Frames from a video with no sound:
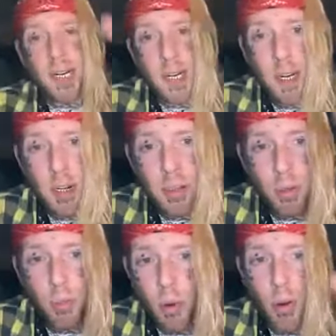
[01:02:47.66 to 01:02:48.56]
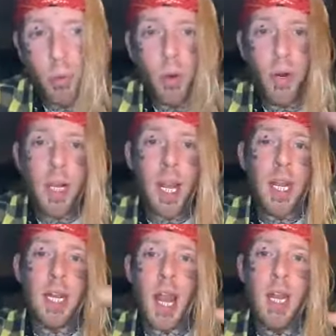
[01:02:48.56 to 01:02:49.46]
here tomorrow morning
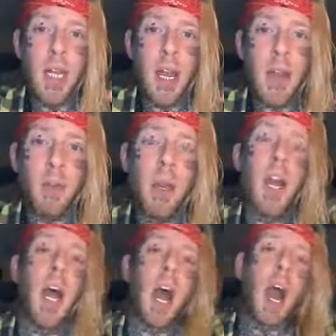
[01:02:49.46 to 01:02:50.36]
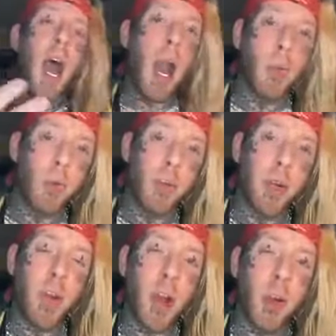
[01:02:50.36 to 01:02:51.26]
at 9 a.m. I will
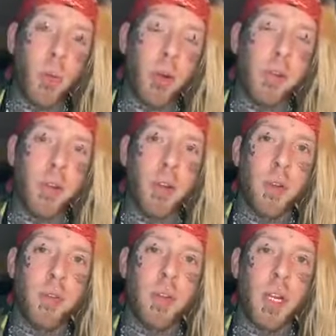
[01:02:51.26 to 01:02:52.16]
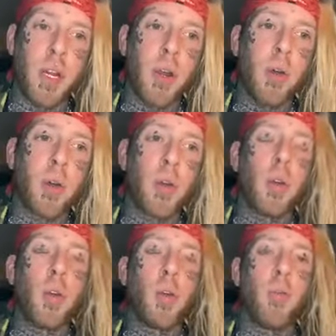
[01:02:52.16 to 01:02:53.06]
bring the artwork for the new video.
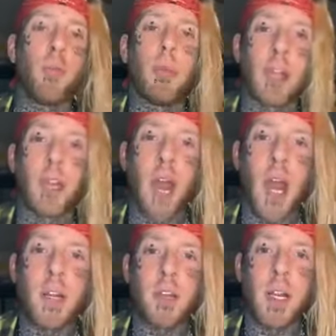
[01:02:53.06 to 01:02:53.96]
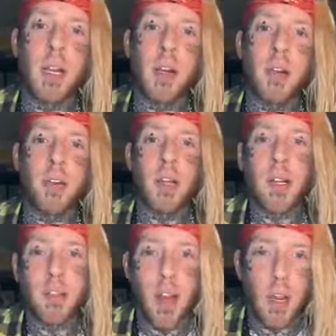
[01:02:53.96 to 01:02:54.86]
Bring your eyes and ears and
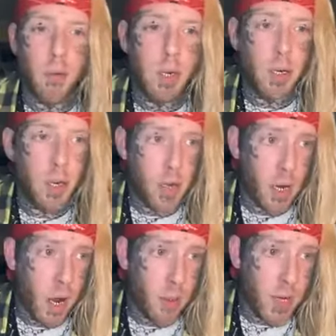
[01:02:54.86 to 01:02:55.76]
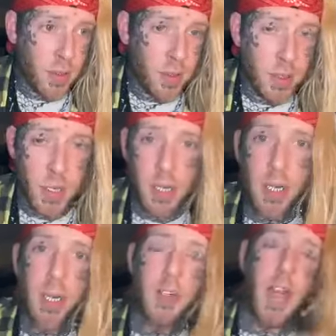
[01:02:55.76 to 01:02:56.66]
let's talk about it in the comments.
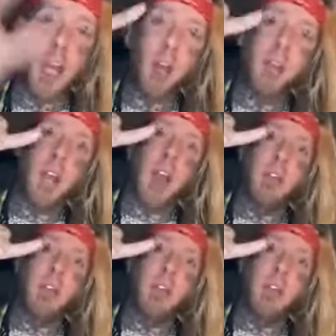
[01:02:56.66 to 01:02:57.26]
It's Hangover Gang